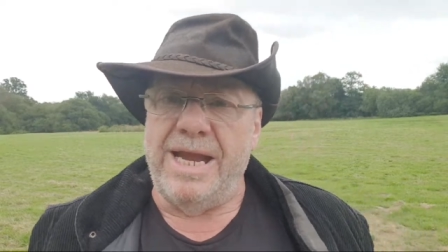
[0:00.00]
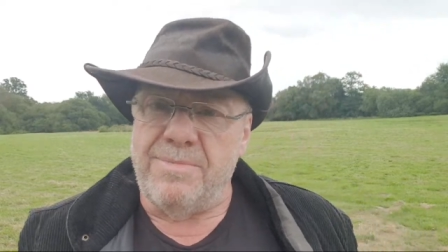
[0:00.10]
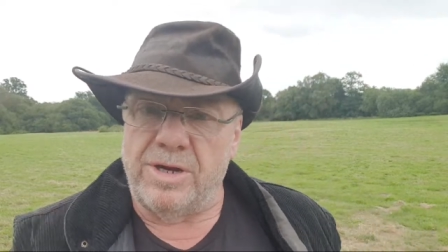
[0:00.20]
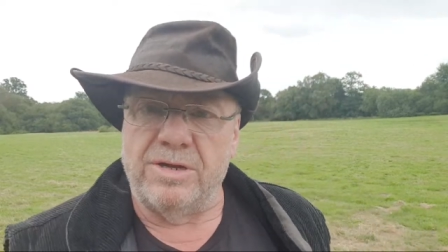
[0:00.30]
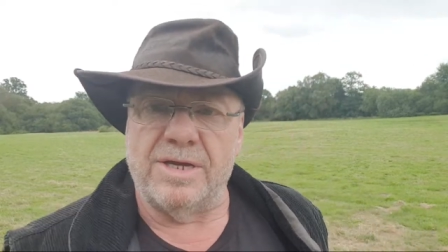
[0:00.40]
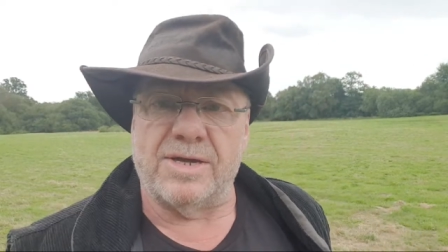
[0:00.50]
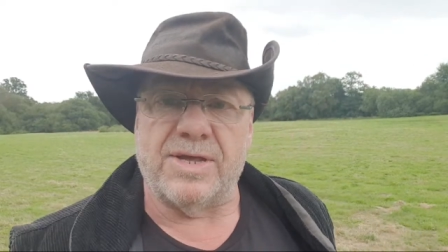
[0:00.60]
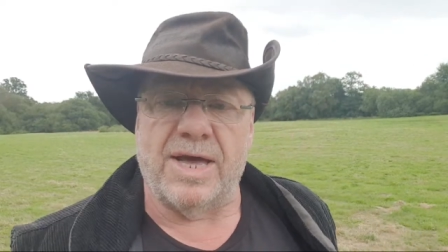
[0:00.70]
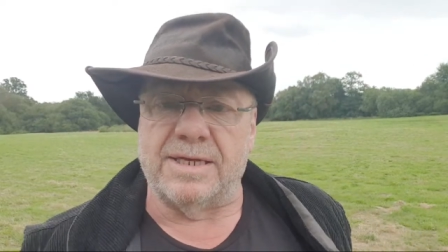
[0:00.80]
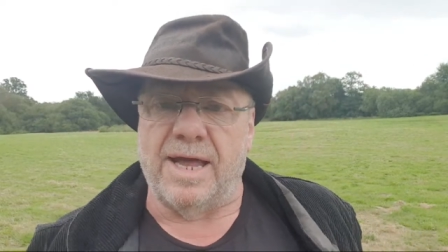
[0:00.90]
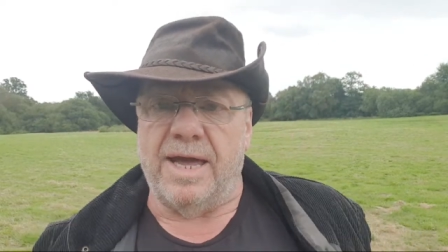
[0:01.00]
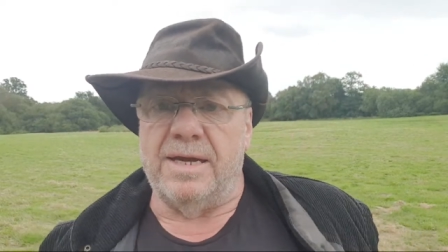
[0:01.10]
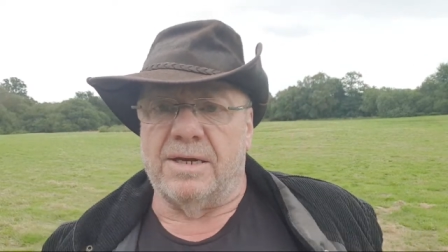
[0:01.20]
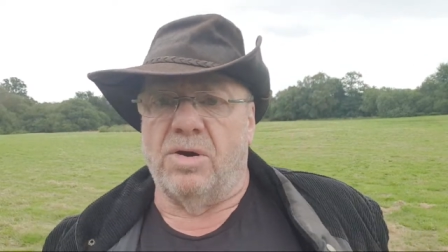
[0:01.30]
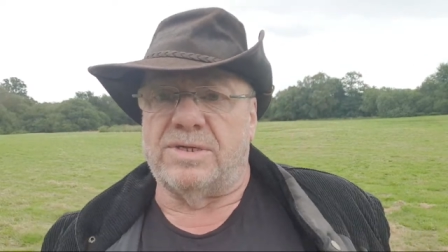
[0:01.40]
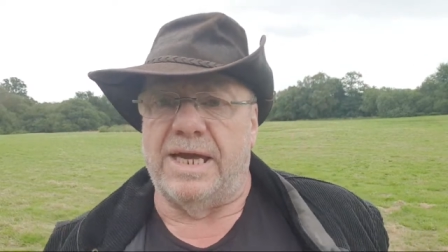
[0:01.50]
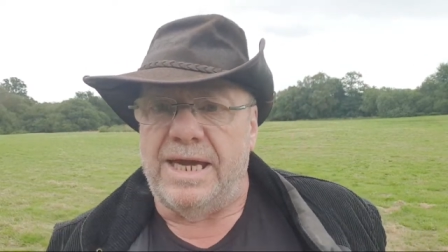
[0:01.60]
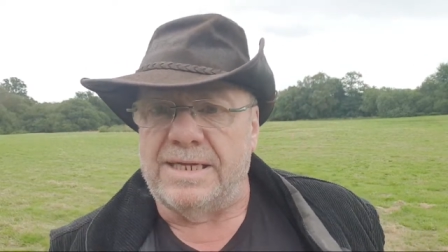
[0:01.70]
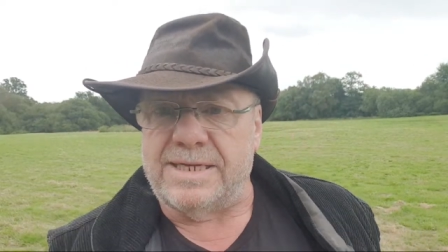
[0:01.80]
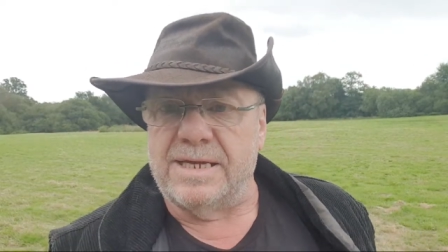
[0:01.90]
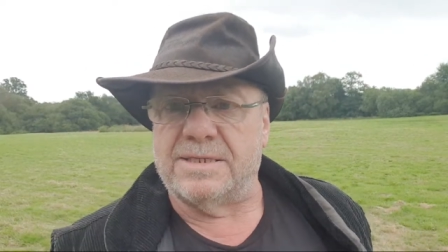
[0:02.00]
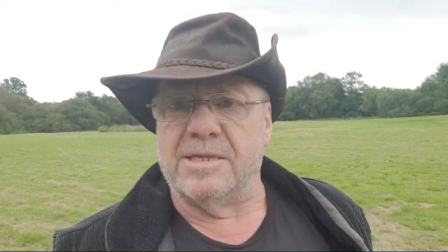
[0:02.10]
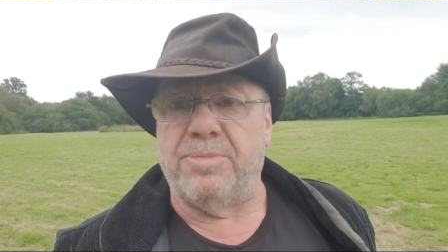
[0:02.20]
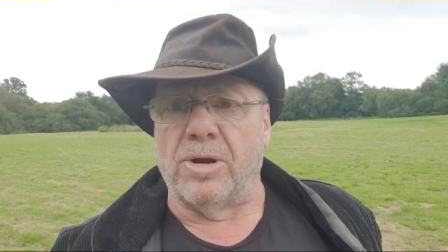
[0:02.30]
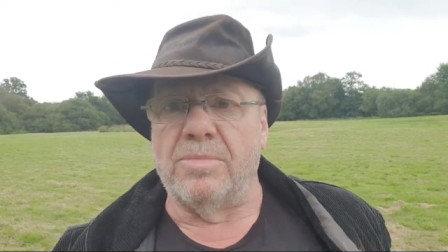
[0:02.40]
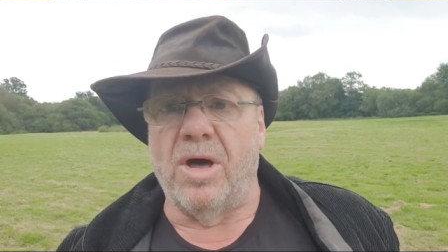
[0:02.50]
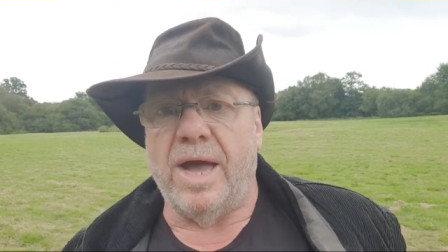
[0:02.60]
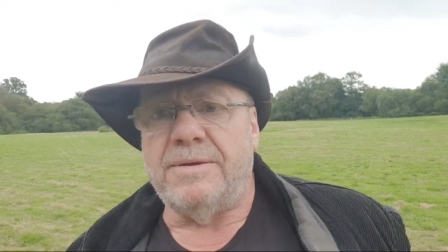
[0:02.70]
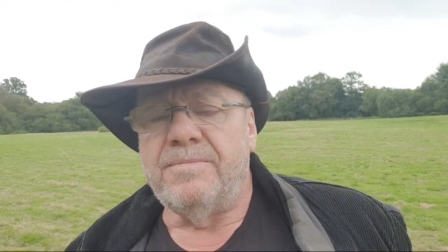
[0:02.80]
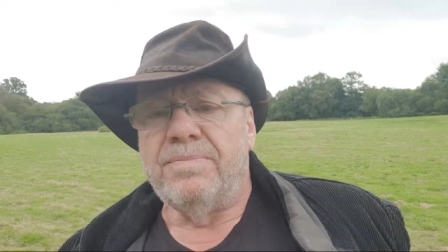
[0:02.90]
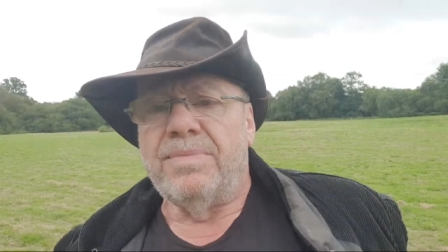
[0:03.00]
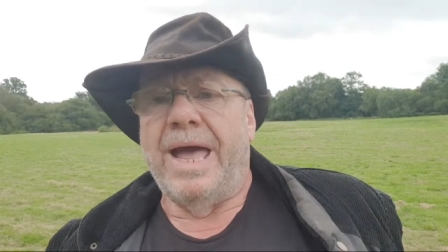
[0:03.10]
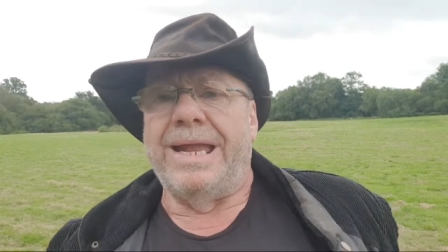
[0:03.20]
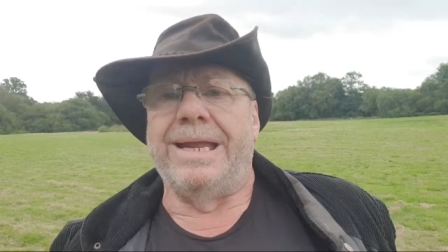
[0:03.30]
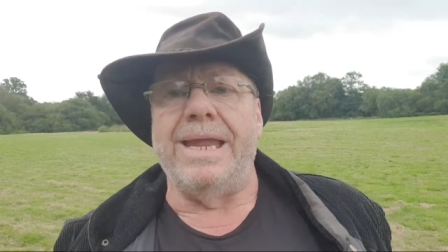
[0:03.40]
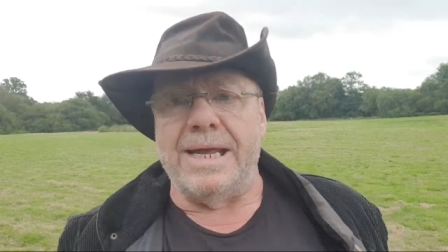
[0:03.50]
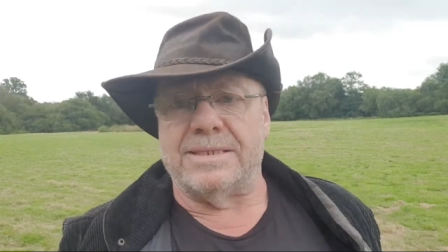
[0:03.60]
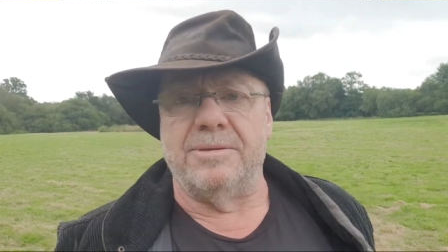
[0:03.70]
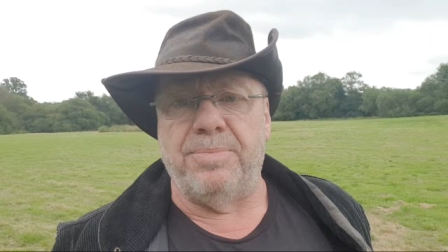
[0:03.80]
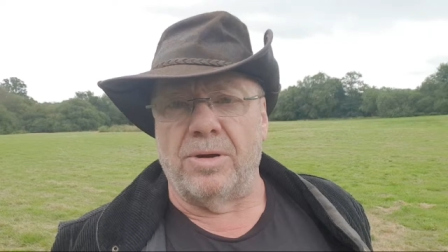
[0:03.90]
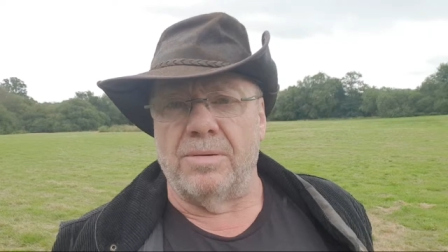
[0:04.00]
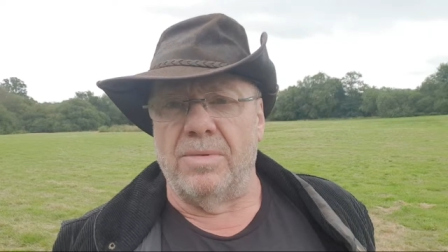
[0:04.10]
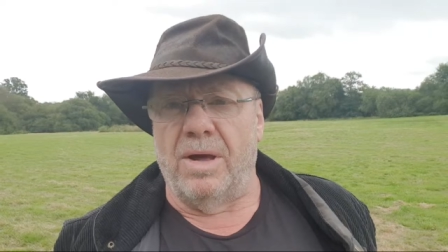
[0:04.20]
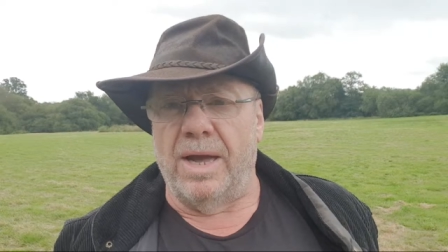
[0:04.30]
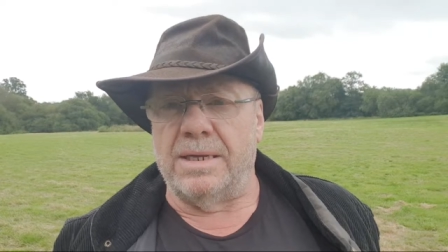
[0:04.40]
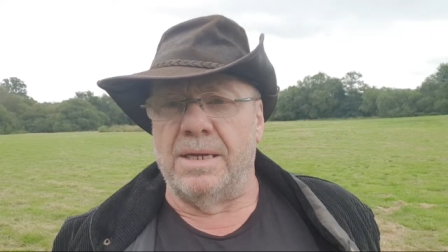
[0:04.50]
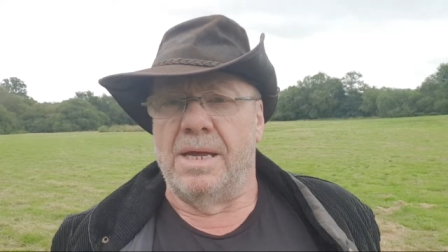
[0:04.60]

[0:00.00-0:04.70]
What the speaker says: Anybody who does that today, of course, it eats into the bottom line, unless the bottom line